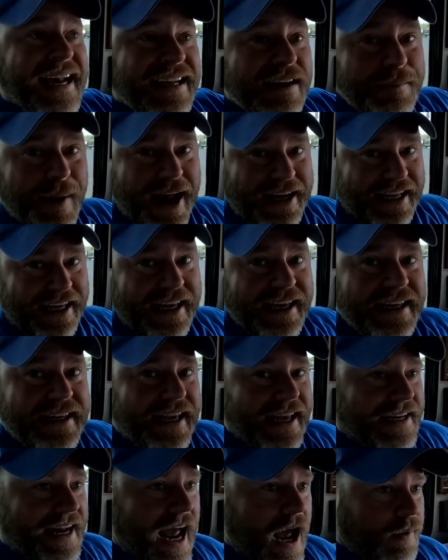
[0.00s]
anybody
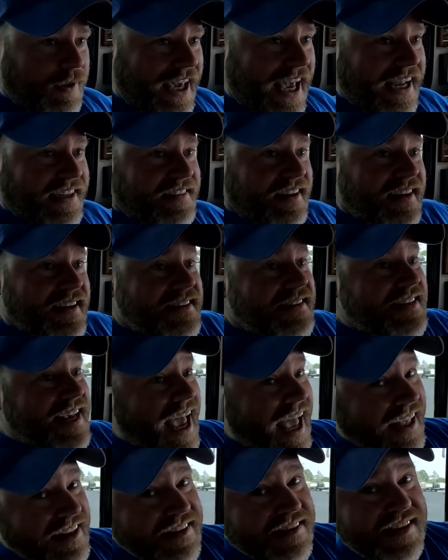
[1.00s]
can now get
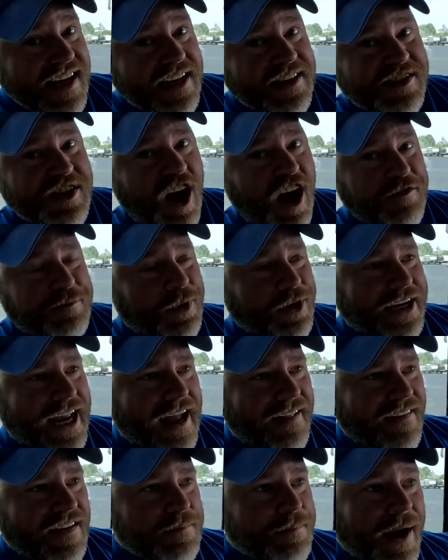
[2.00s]
10 cents off per
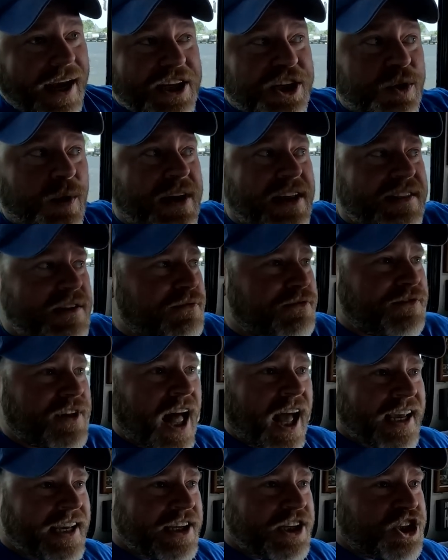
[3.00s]
gallon by joining the
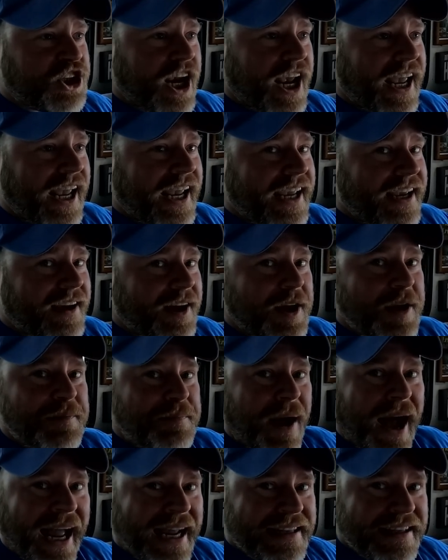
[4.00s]
Flying J
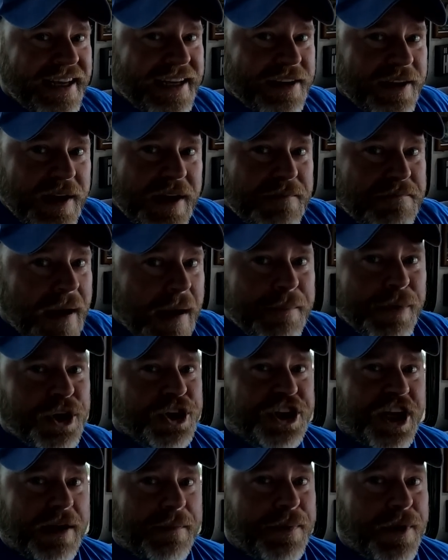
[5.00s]
Pilot
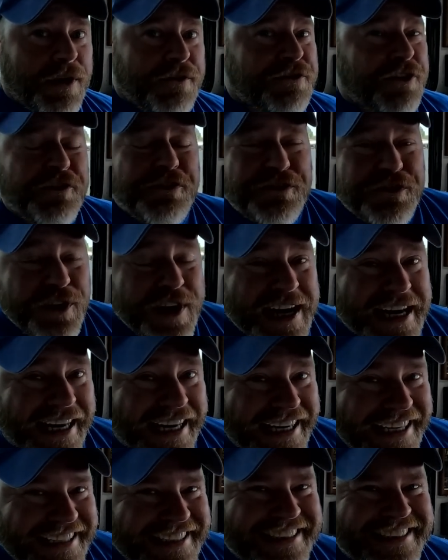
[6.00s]
membership for
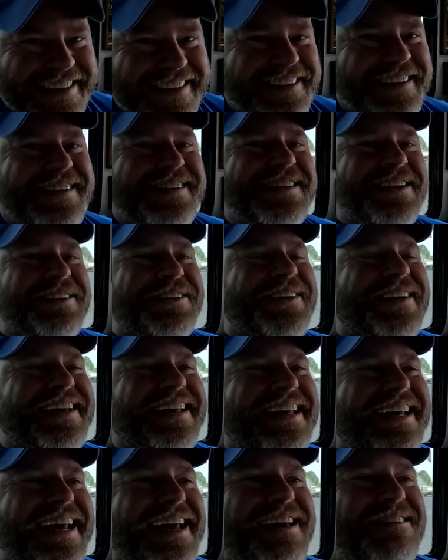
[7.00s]
free. So
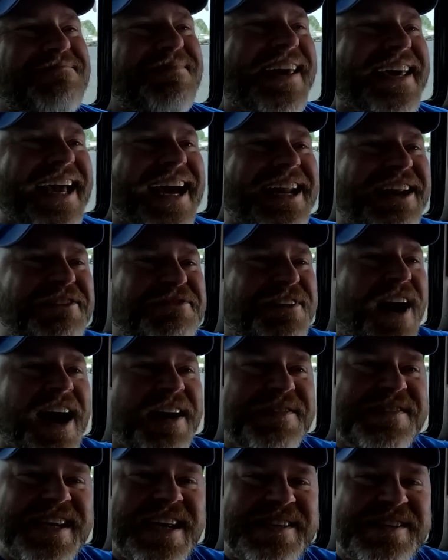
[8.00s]
me getting
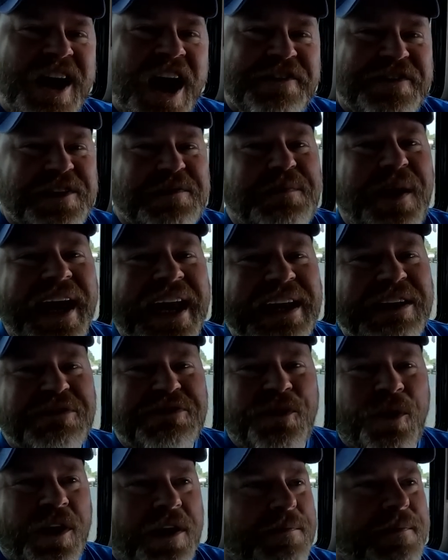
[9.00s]
5 cents off and paying
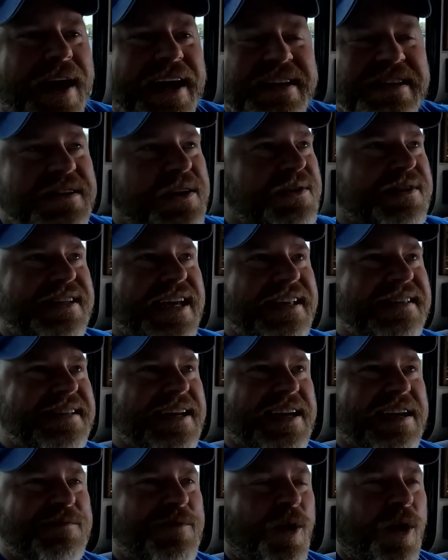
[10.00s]
for it makes no sense
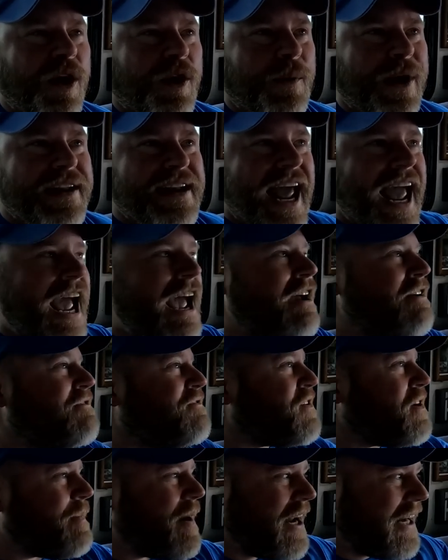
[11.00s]
anymore when
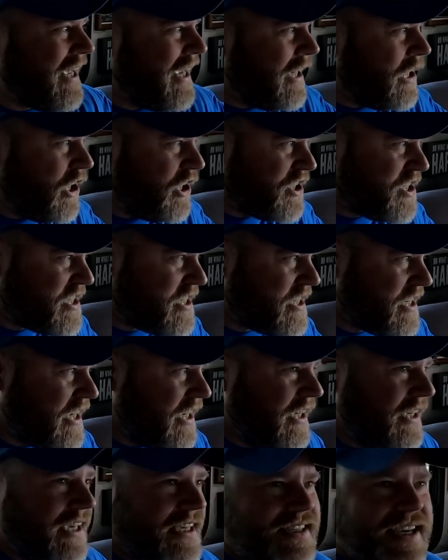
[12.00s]
everybody else
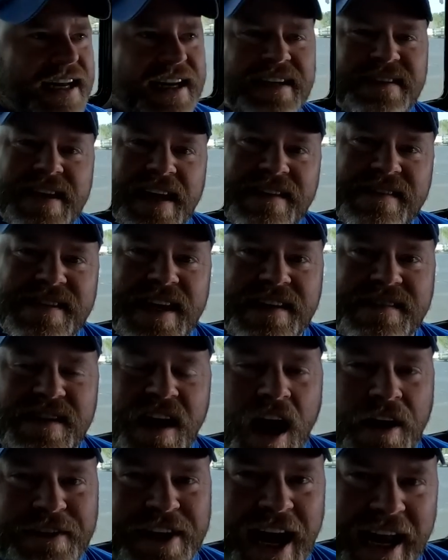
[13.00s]
is getting 10 cents
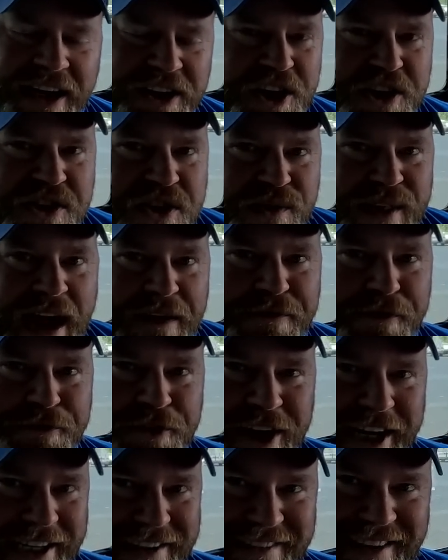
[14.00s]
off, and I can just do that for
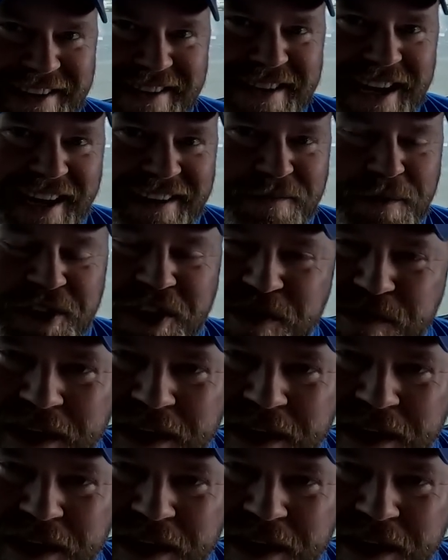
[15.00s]
free instead, which